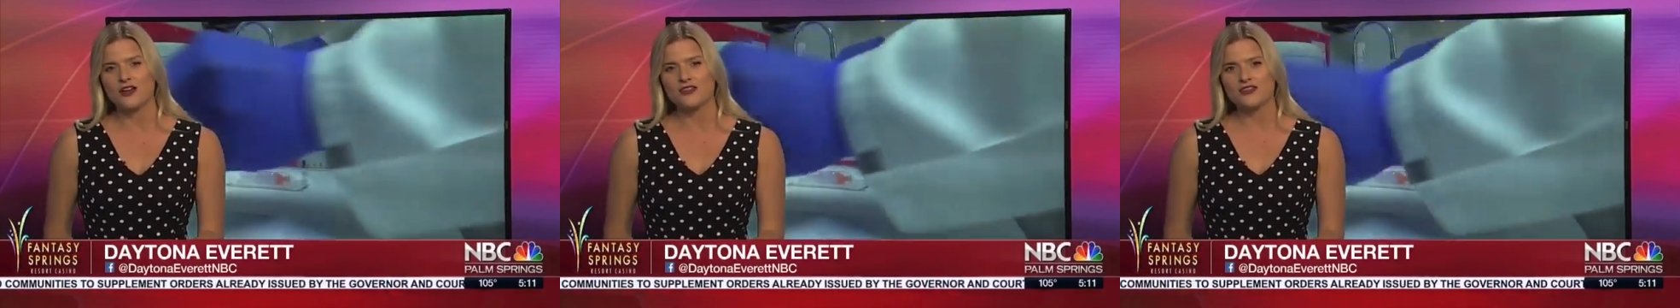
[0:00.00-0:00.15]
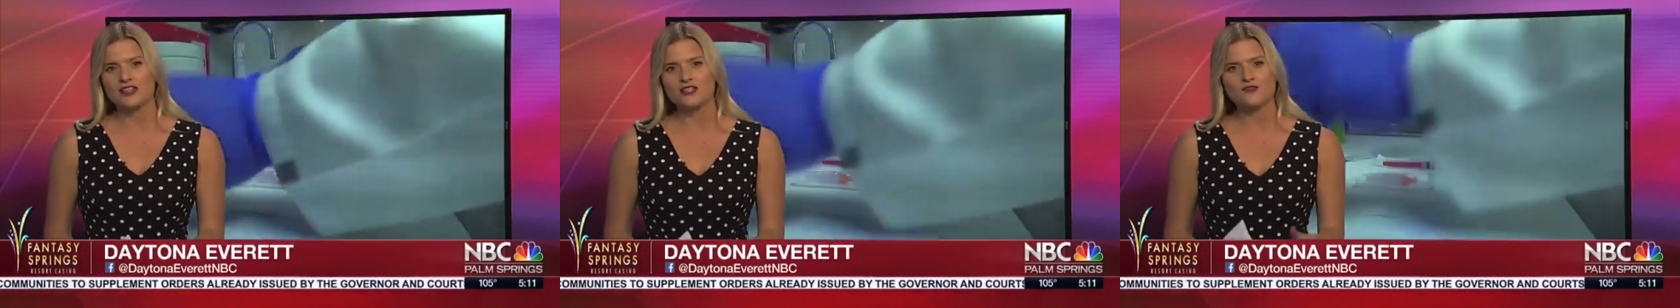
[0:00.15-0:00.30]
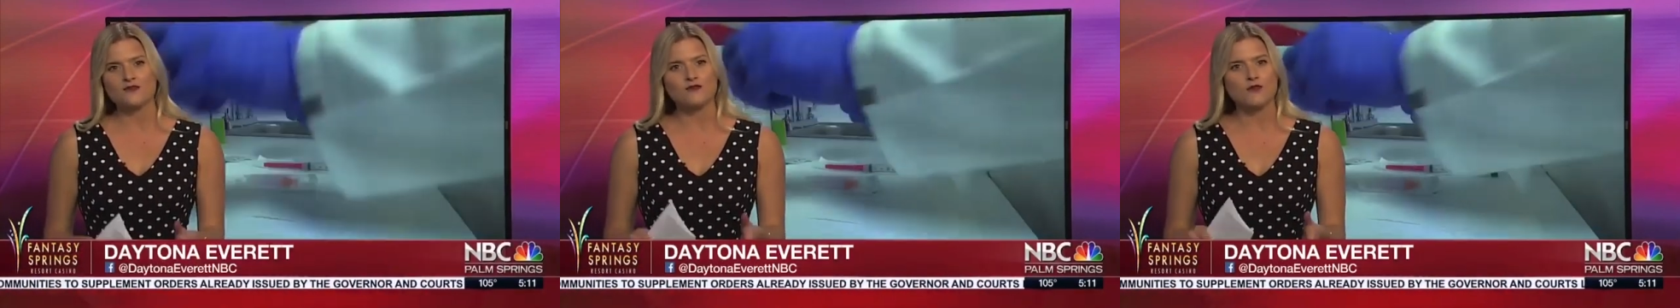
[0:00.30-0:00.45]

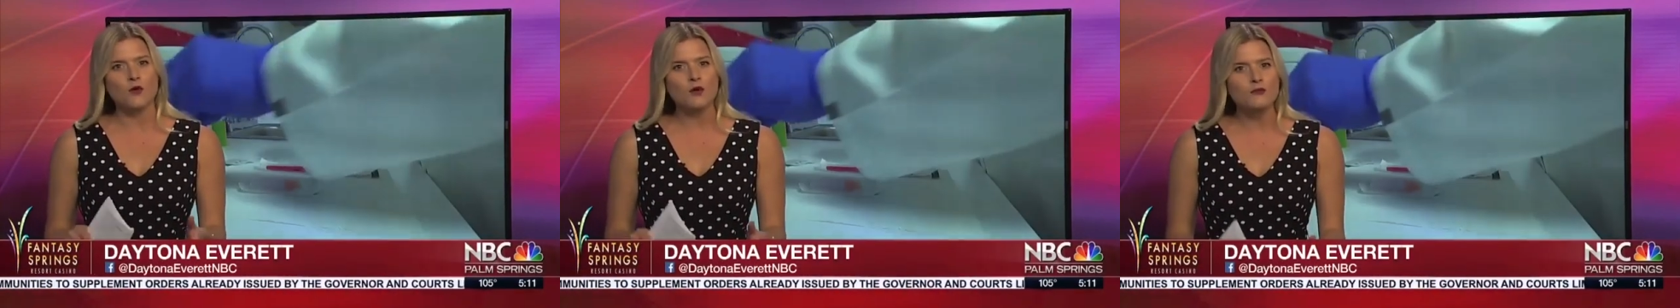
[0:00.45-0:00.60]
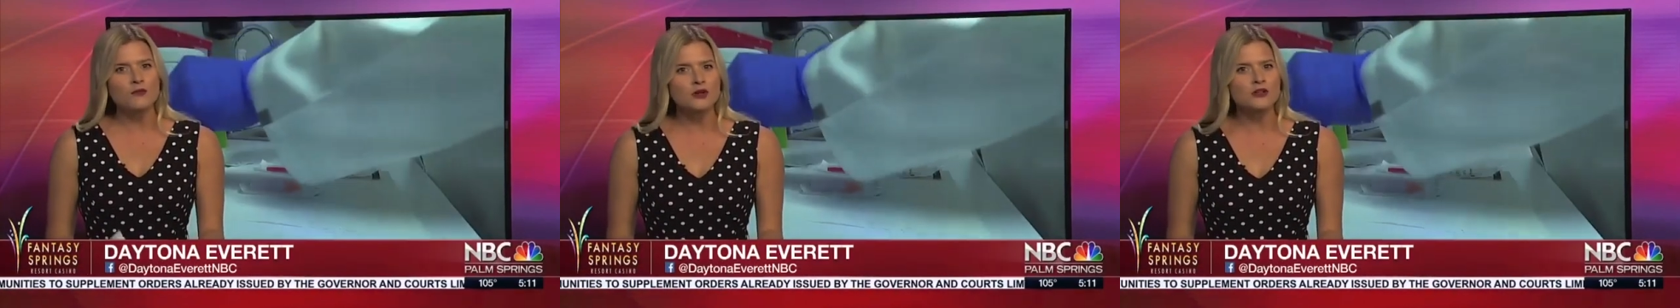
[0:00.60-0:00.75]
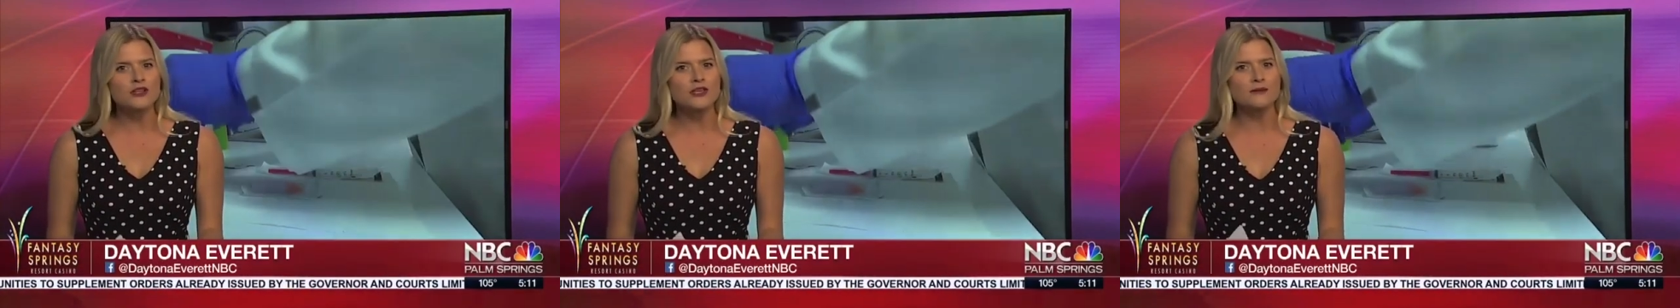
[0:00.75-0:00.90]
that's
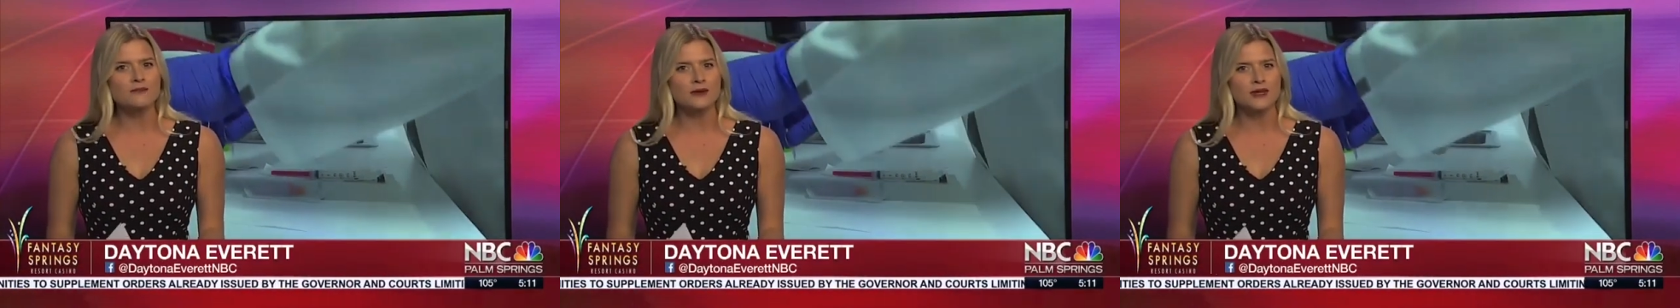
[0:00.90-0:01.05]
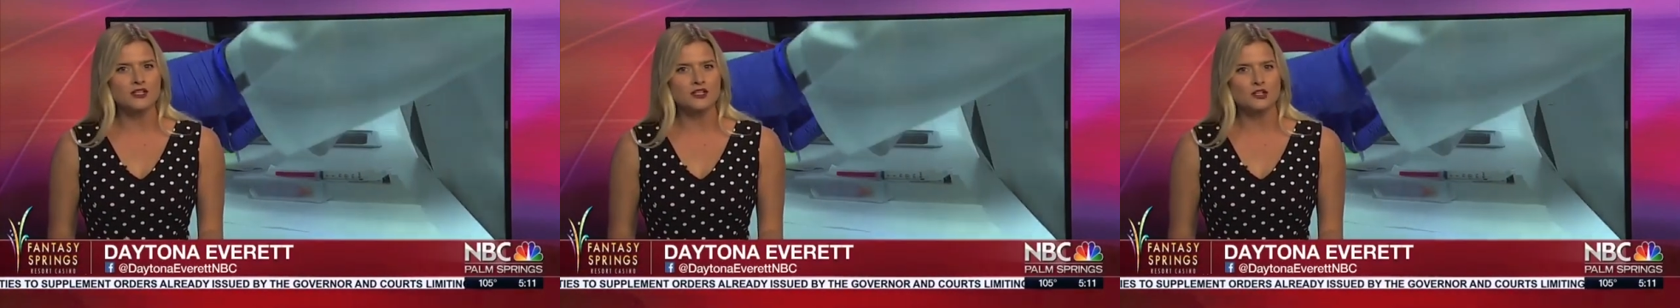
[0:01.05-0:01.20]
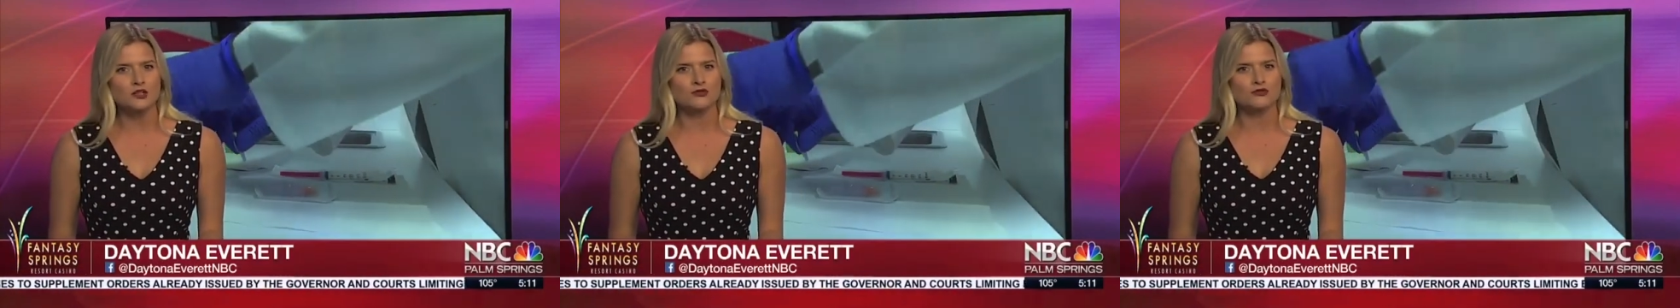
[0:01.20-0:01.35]
formerly
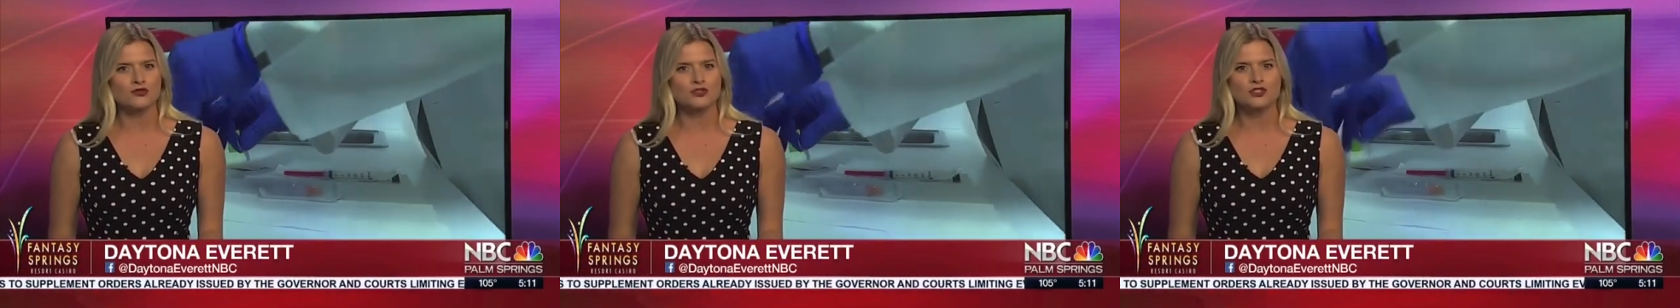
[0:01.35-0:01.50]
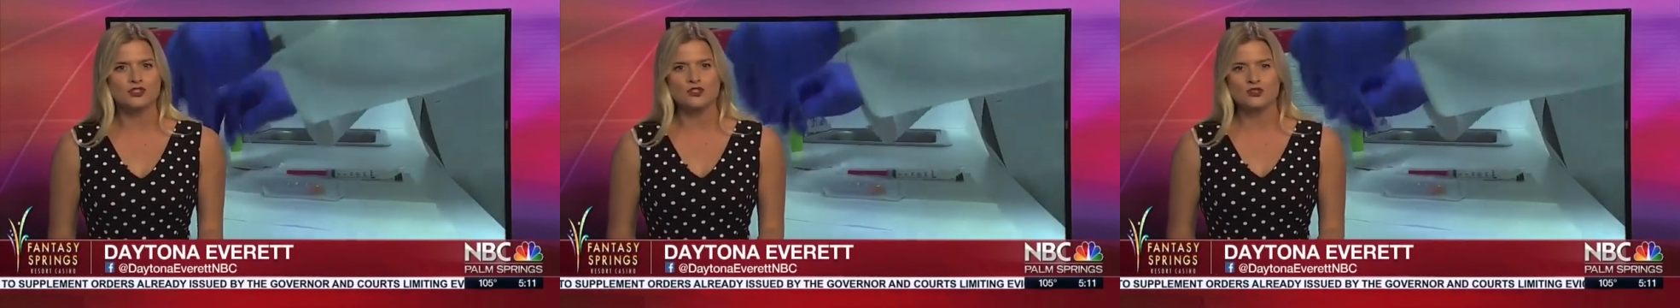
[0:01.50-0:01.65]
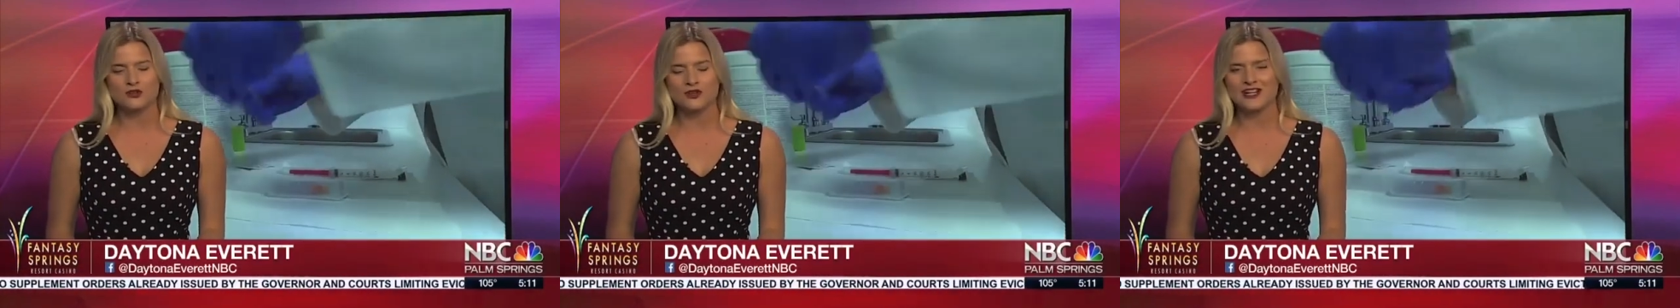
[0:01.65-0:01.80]
been used
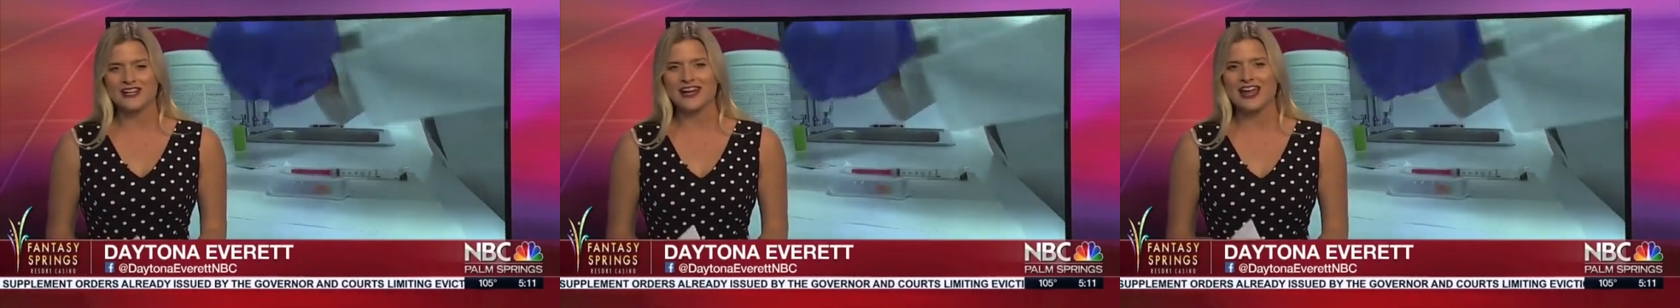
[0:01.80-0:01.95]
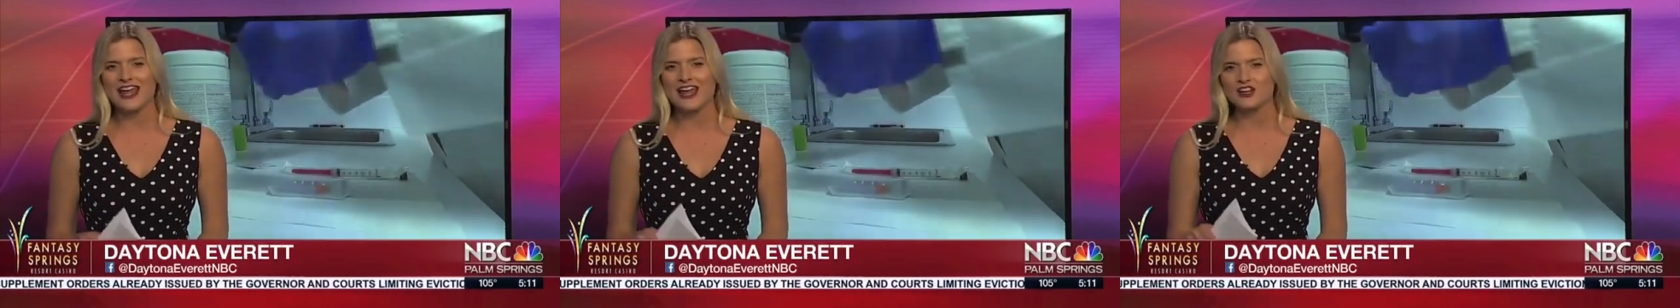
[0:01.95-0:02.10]
to treat